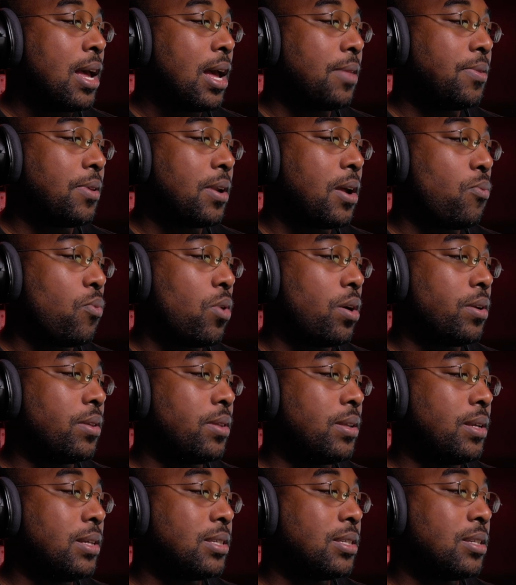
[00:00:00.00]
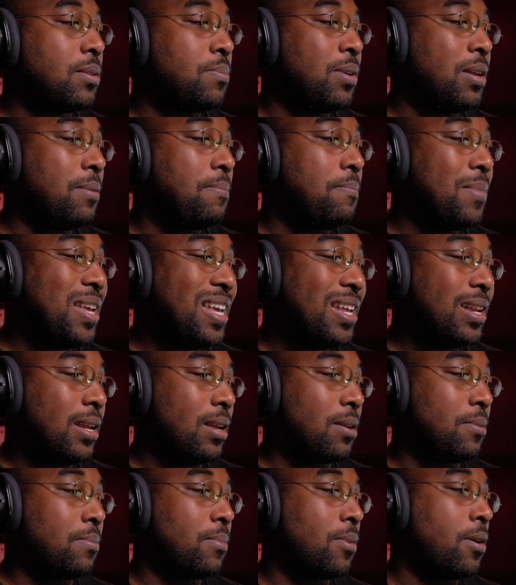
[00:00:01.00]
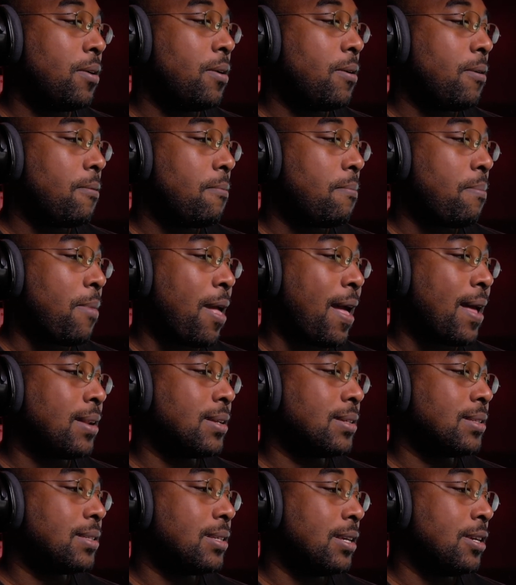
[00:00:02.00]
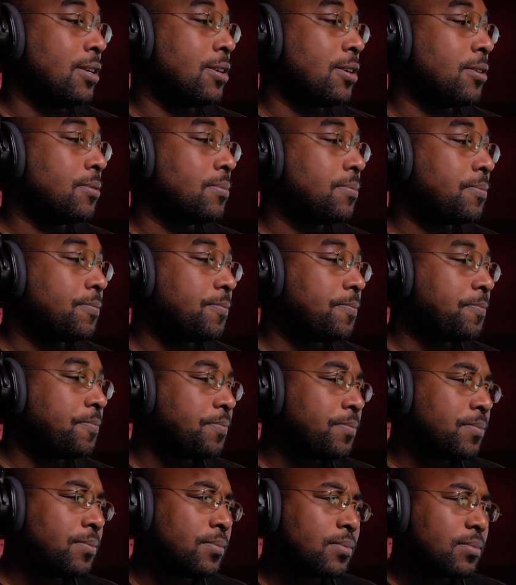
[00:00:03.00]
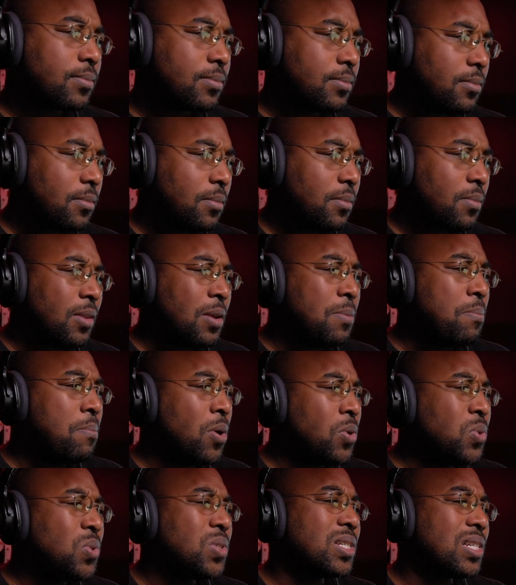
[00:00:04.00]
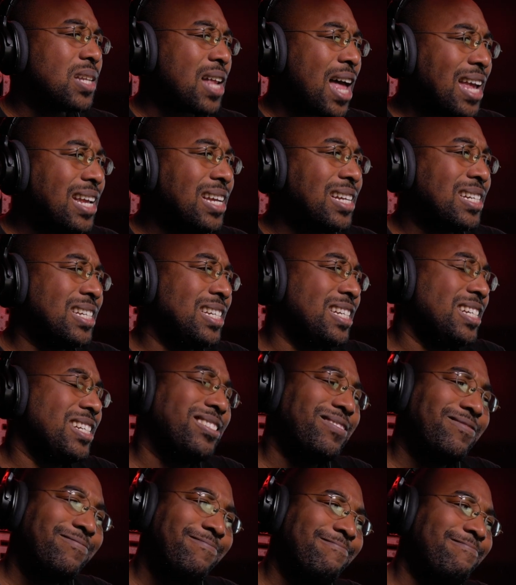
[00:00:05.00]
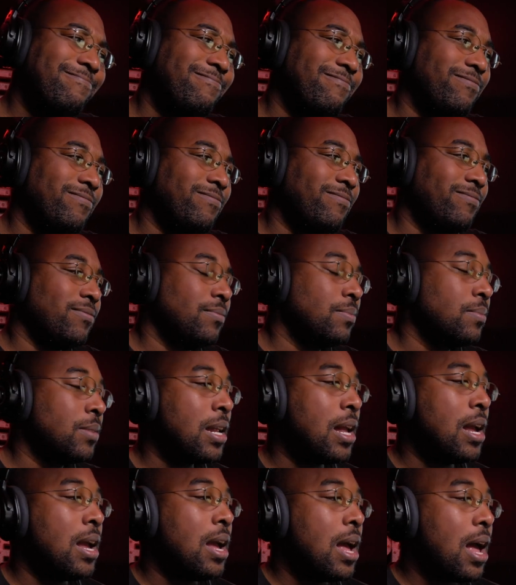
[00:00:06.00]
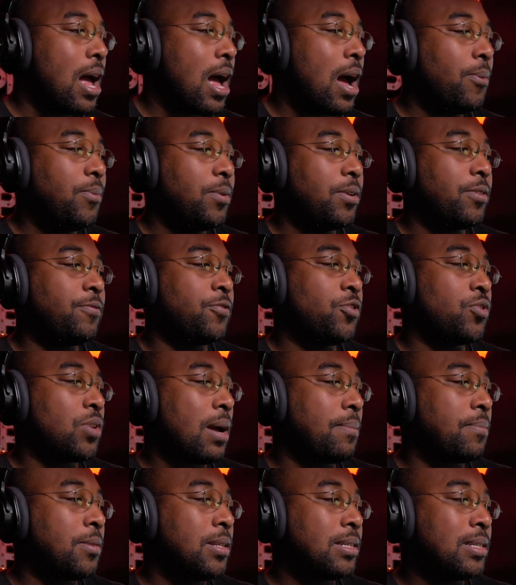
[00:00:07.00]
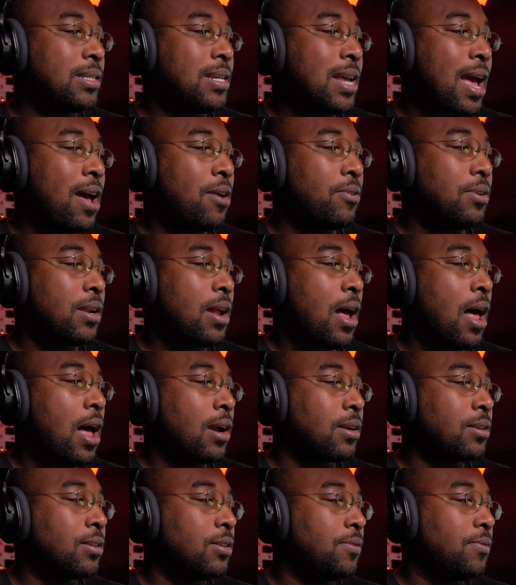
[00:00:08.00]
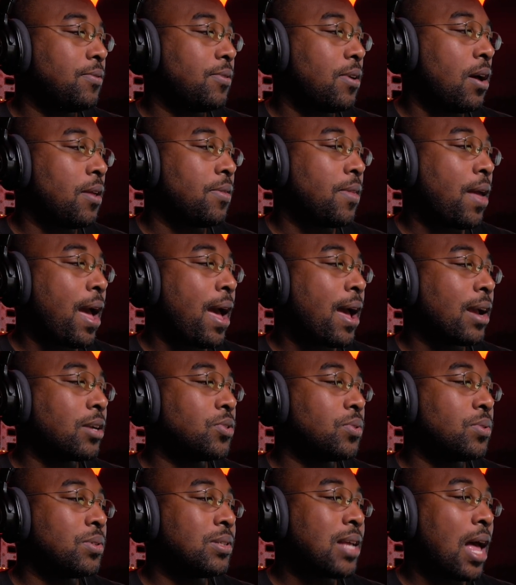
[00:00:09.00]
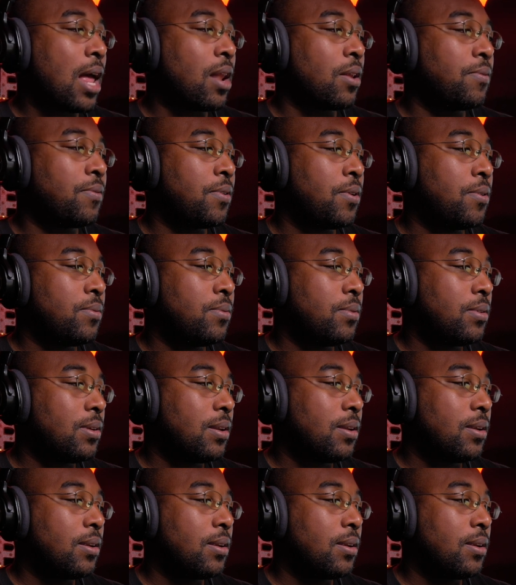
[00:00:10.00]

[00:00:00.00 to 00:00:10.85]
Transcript: And then I wanted these to be medium mallets here. Most likely, hmm, I would have dropped this down an octave on the actual xylophone.